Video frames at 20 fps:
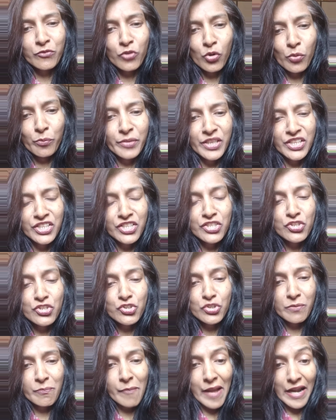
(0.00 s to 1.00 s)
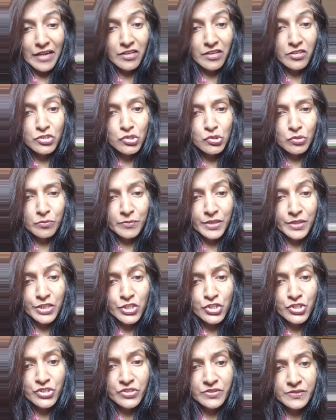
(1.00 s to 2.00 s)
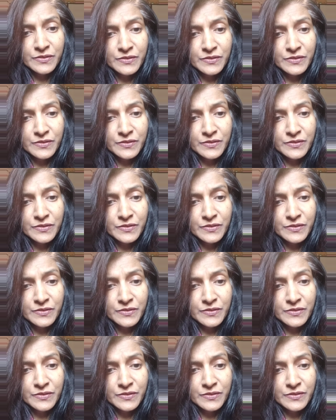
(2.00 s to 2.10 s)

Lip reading: opinion should matter so much?